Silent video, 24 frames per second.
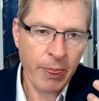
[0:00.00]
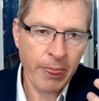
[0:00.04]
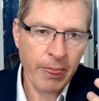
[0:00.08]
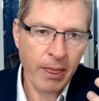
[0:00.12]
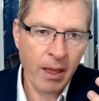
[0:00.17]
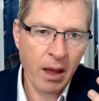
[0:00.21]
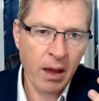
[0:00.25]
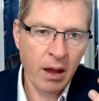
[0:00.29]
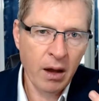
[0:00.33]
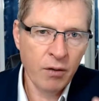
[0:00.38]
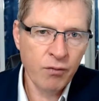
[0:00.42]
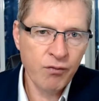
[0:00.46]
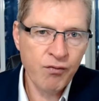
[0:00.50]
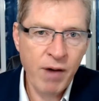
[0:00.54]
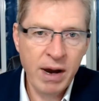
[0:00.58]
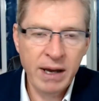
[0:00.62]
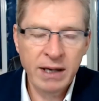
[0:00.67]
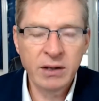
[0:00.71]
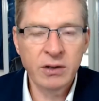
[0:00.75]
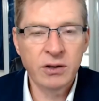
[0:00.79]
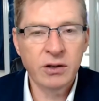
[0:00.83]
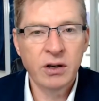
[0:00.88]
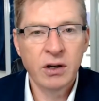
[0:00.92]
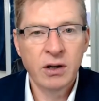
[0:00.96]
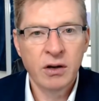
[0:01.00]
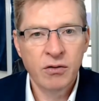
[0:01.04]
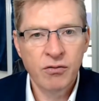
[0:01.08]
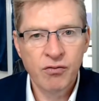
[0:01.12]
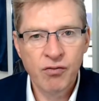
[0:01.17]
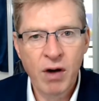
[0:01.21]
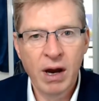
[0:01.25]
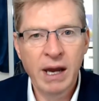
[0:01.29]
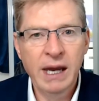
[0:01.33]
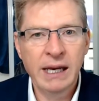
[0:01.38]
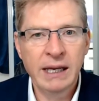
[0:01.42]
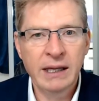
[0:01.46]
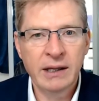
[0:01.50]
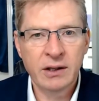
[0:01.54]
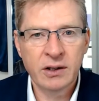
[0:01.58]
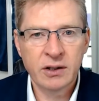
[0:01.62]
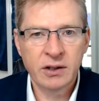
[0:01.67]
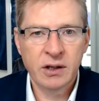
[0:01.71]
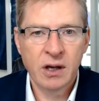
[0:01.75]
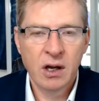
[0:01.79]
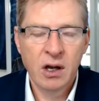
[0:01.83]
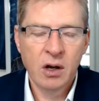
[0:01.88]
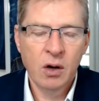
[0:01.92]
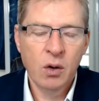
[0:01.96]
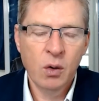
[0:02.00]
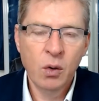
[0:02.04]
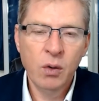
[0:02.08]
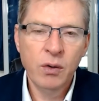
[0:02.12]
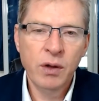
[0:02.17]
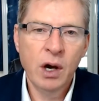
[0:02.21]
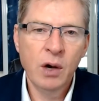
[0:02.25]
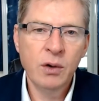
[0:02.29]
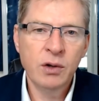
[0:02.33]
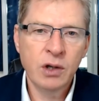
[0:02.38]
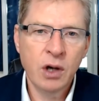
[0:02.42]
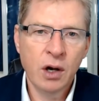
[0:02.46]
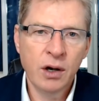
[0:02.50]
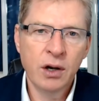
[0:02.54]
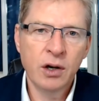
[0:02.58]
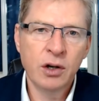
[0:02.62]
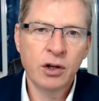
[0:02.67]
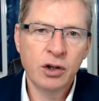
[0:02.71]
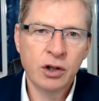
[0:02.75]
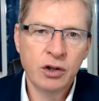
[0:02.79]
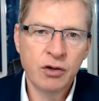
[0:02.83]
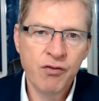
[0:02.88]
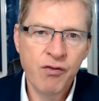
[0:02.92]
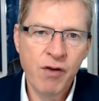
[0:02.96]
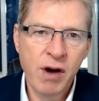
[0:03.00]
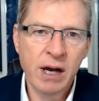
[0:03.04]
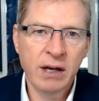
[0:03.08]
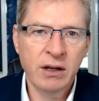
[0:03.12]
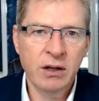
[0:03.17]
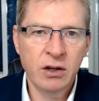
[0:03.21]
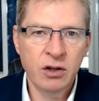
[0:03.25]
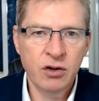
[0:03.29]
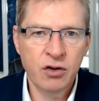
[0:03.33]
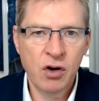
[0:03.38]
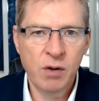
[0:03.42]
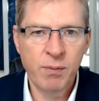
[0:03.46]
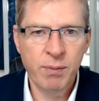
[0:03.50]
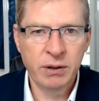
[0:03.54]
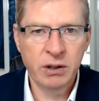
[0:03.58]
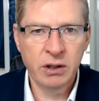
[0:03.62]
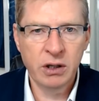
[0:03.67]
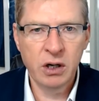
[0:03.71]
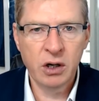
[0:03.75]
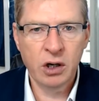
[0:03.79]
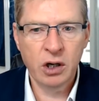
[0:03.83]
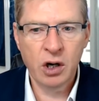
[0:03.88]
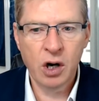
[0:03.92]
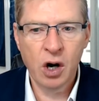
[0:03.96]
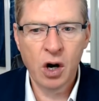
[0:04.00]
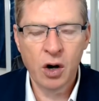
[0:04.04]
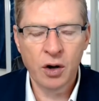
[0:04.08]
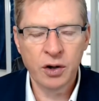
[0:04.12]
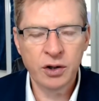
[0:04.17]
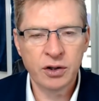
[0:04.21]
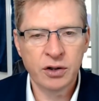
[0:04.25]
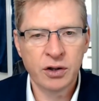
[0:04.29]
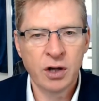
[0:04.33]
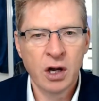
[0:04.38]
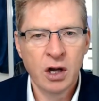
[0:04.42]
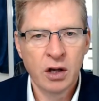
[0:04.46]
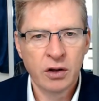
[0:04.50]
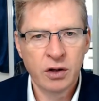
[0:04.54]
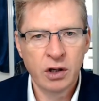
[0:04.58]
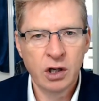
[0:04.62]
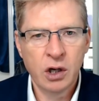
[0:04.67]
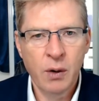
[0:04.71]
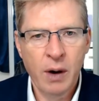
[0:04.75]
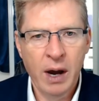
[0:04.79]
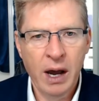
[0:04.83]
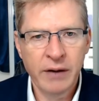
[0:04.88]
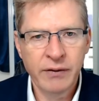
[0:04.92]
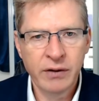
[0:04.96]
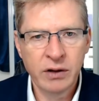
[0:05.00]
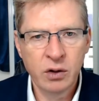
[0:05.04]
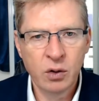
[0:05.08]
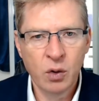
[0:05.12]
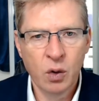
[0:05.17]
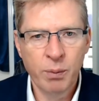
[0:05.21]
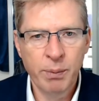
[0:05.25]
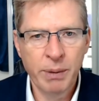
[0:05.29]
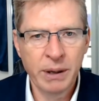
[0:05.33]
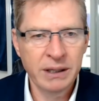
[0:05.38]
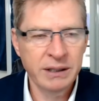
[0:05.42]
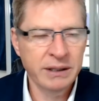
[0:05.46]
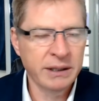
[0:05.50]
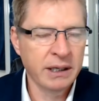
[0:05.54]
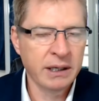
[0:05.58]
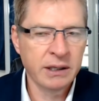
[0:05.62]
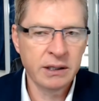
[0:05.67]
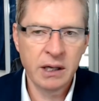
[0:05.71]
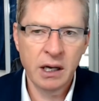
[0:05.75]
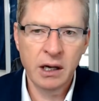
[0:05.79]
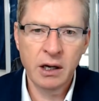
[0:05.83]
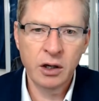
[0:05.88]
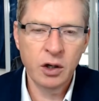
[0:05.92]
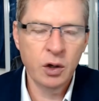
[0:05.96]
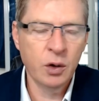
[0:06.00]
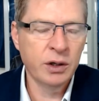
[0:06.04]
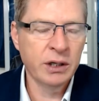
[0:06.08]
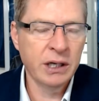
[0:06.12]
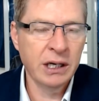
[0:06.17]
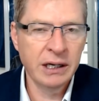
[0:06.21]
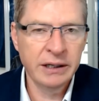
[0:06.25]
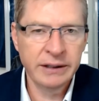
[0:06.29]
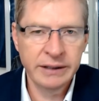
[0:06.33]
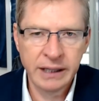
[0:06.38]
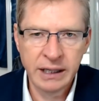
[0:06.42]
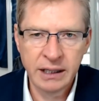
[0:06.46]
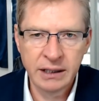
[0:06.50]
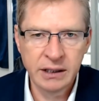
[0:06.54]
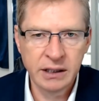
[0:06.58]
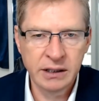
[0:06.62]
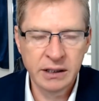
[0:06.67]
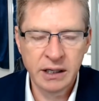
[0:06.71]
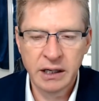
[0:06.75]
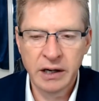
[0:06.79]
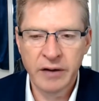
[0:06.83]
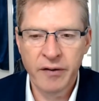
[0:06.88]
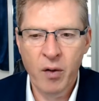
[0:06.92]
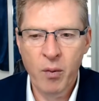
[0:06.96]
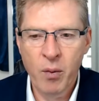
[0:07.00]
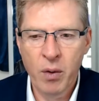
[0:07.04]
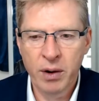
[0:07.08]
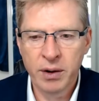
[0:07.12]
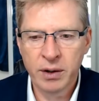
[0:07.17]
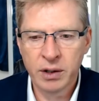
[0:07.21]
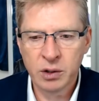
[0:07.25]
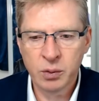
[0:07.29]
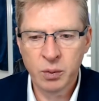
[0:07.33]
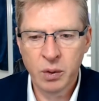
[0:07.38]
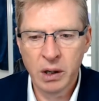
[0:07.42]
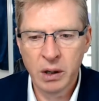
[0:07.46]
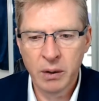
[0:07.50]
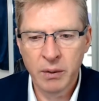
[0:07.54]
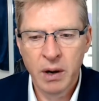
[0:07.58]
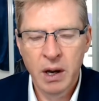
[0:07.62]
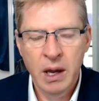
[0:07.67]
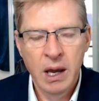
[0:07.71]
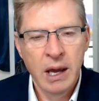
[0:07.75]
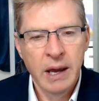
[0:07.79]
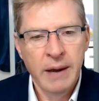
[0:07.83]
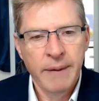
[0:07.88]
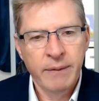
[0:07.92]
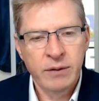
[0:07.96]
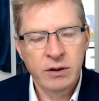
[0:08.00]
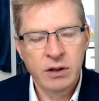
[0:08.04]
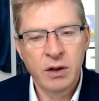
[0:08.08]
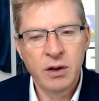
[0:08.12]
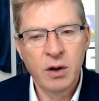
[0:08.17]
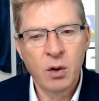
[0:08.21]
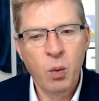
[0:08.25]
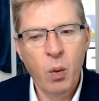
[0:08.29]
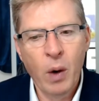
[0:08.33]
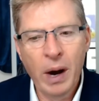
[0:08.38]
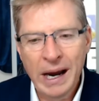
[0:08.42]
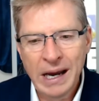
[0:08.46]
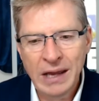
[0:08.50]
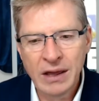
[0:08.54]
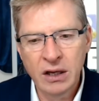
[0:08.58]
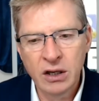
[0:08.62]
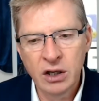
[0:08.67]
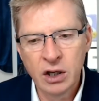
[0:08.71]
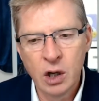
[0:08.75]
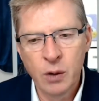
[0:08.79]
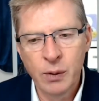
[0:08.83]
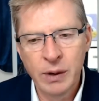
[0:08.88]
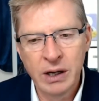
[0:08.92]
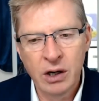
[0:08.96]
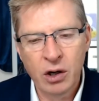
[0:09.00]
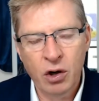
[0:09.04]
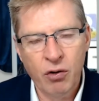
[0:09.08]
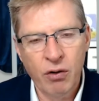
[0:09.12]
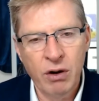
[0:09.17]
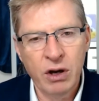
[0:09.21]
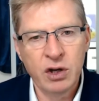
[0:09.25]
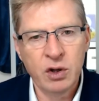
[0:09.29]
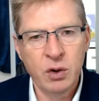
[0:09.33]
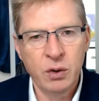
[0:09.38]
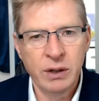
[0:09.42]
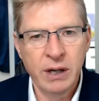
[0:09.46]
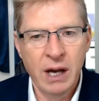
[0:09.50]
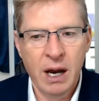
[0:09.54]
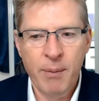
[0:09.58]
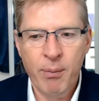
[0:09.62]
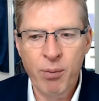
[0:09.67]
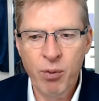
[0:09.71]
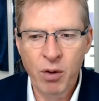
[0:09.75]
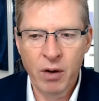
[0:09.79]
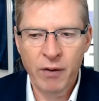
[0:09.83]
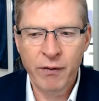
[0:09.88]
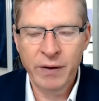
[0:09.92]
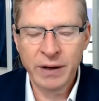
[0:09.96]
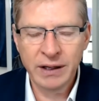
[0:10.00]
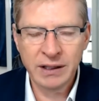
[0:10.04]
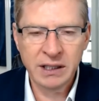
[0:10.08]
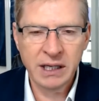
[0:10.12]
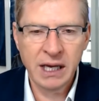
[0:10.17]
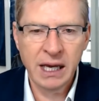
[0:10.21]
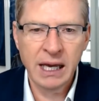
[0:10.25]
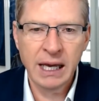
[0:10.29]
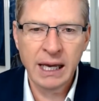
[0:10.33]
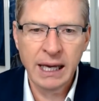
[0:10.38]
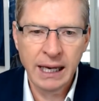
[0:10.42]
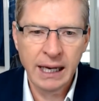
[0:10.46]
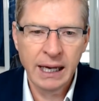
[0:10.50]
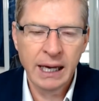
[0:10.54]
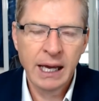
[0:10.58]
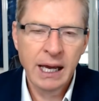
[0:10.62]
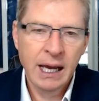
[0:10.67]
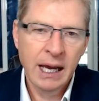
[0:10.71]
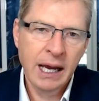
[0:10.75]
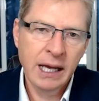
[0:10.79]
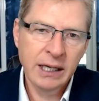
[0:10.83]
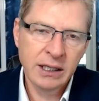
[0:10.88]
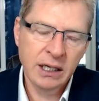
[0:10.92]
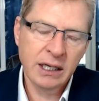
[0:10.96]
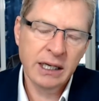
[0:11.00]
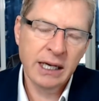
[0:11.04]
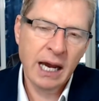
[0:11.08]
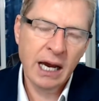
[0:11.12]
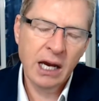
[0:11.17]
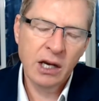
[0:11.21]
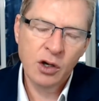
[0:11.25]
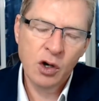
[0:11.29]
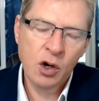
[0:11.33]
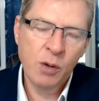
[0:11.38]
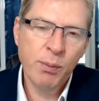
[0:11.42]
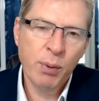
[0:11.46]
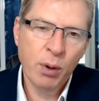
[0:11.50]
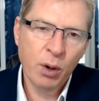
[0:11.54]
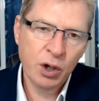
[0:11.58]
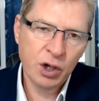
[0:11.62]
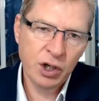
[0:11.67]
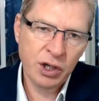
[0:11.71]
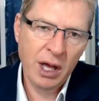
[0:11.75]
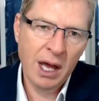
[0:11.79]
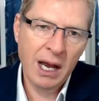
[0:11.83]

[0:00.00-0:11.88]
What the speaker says: rent, rates, all those kind of direct attributed costs that you have in your business. Utilities is another one as well. So the way that you increase your net profits here is, again, you push that